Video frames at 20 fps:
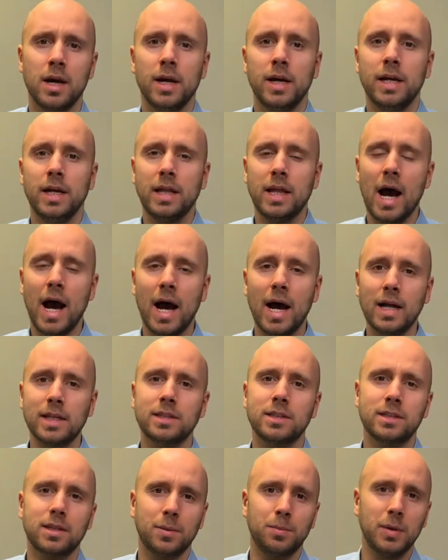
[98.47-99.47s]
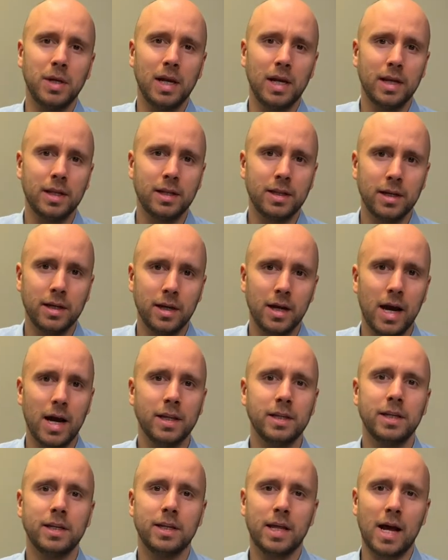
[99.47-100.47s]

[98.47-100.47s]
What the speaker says: it adds stability and it